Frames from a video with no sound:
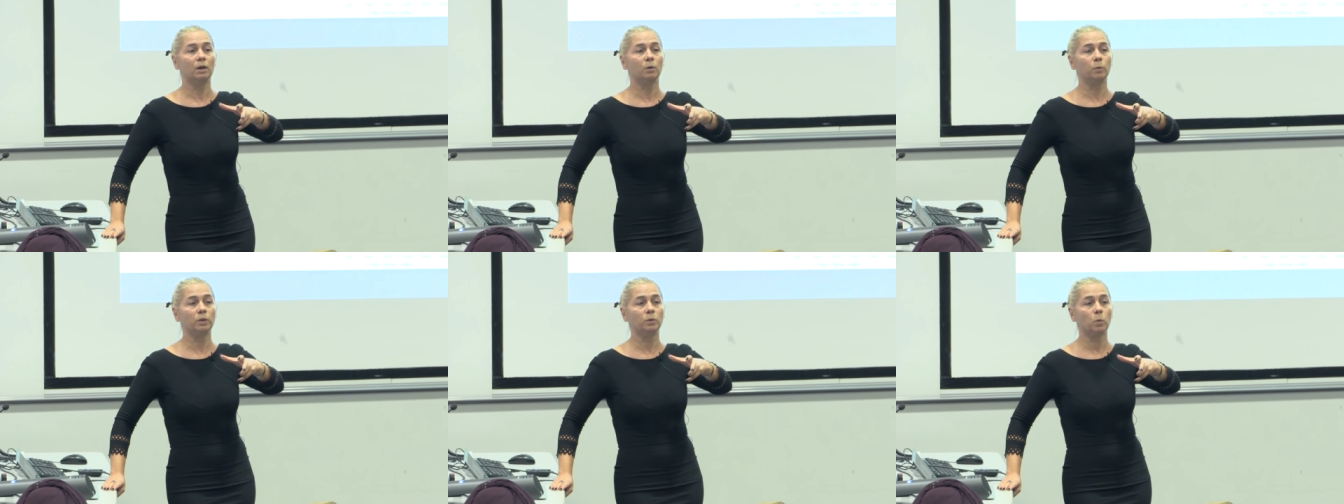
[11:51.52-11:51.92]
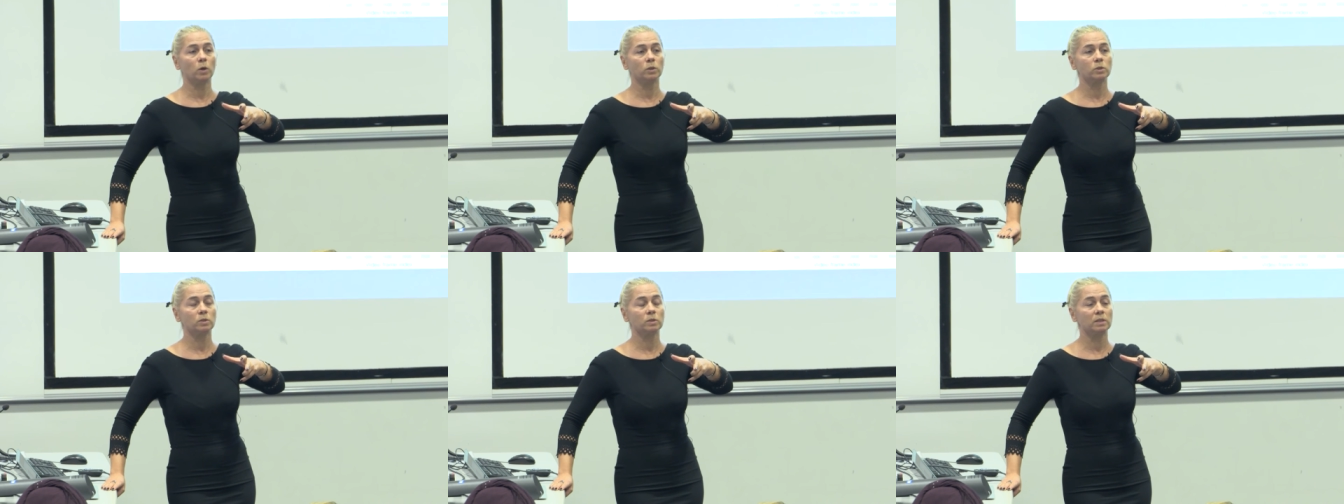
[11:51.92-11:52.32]
with the
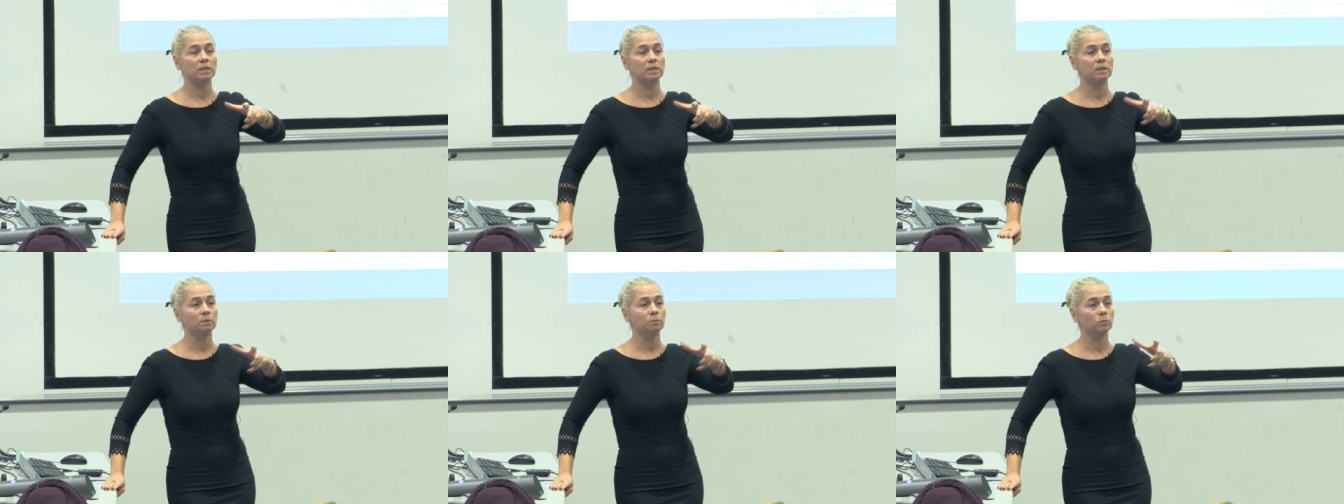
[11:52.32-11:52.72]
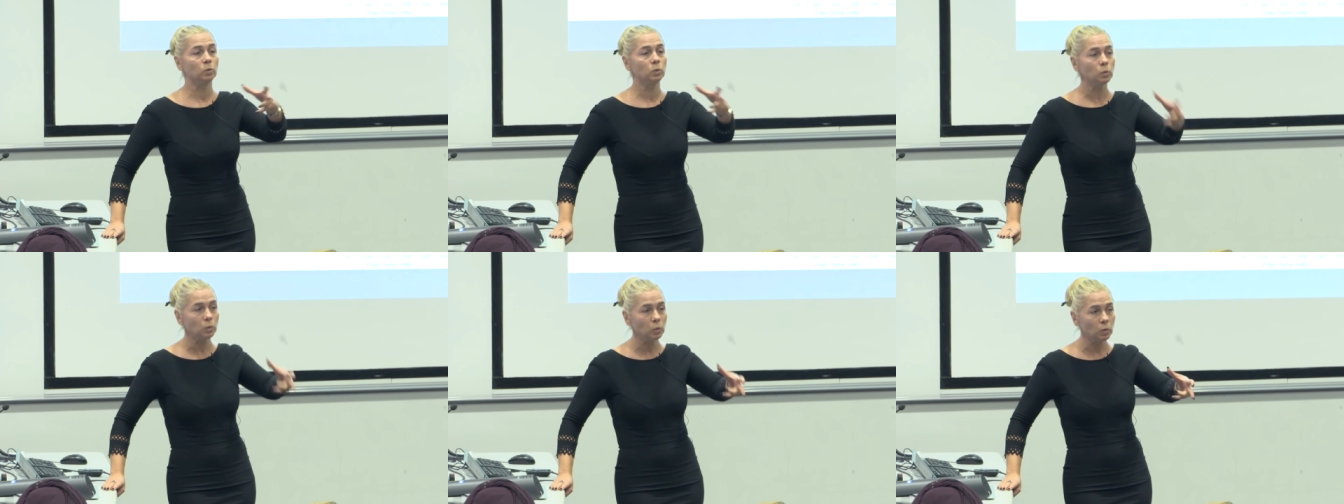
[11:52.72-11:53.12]
Watson system
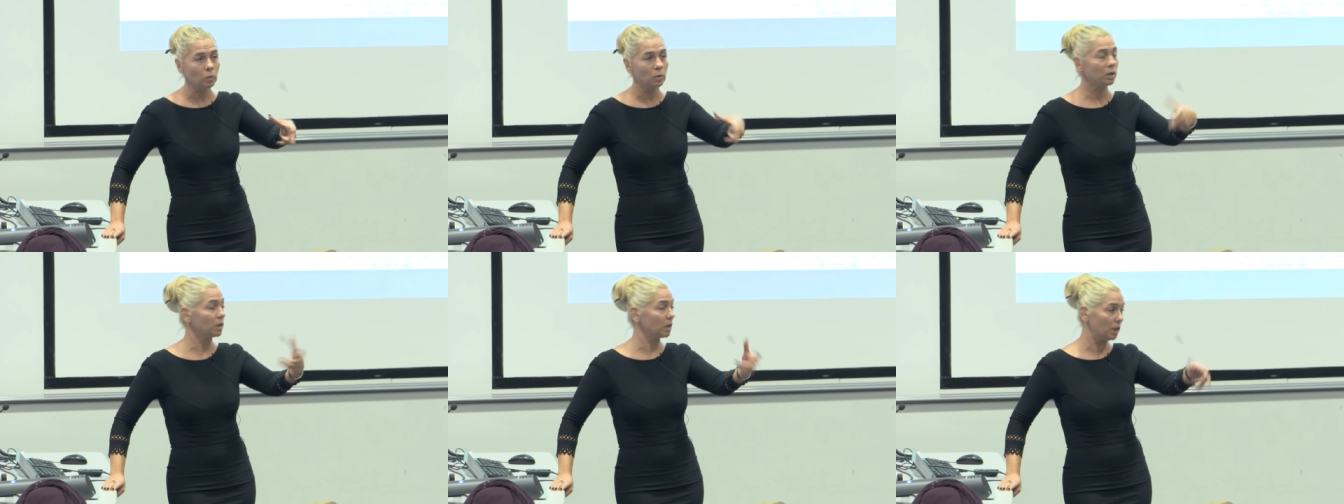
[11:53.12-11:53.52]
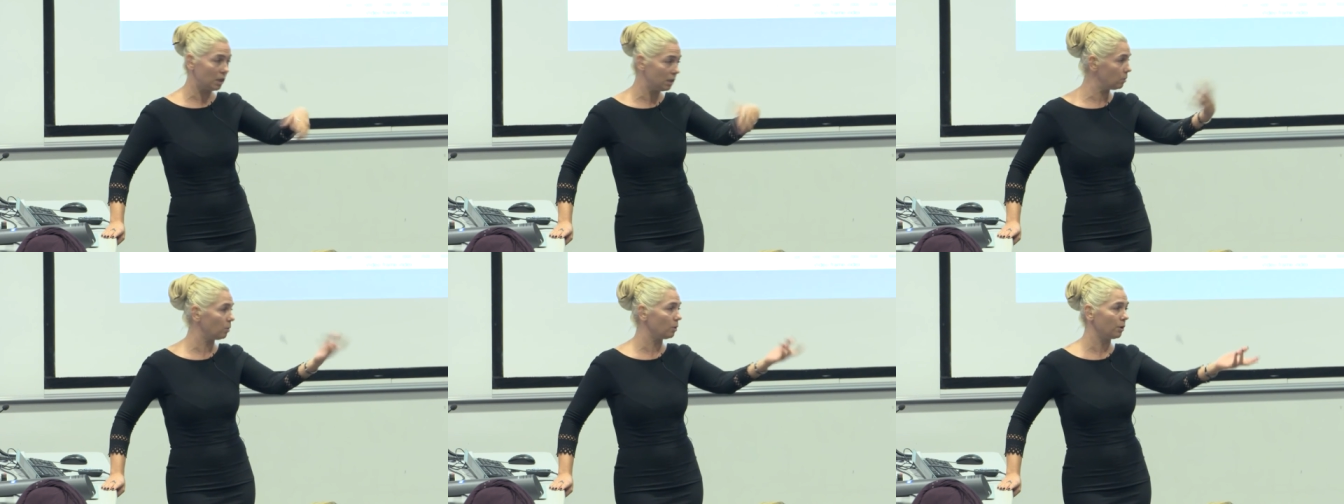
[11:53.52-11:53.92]
to a
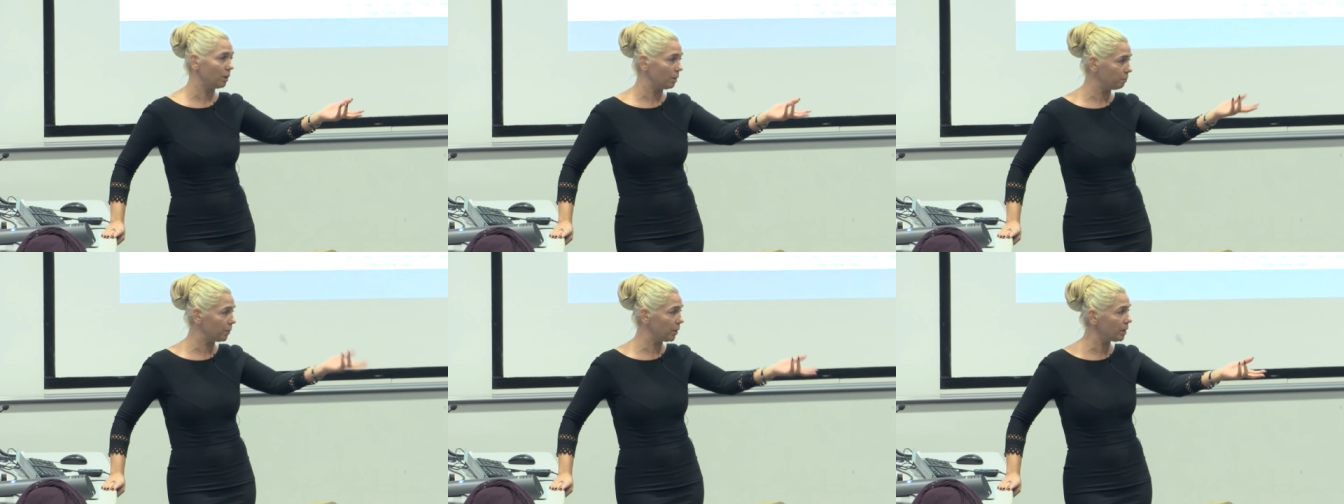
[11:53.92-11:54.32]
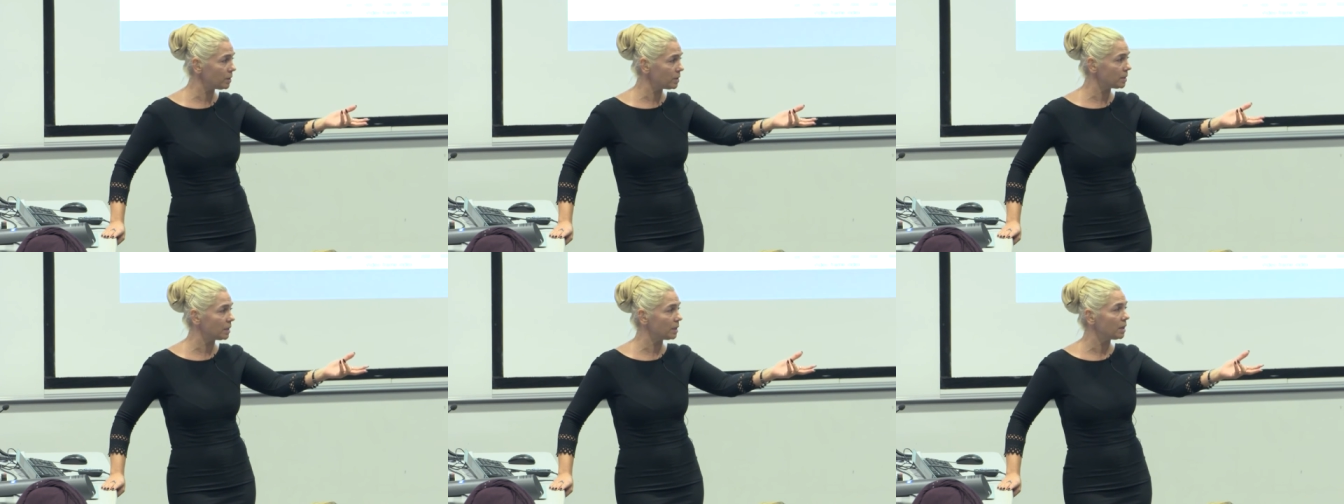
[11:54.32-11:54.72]
kid or a
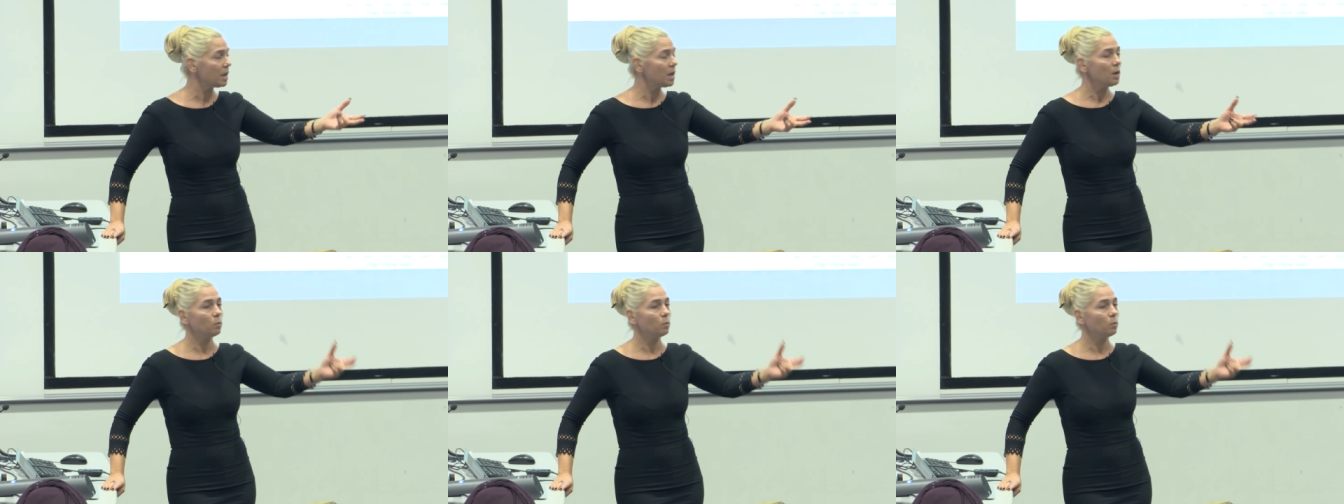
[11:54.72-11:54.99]
person,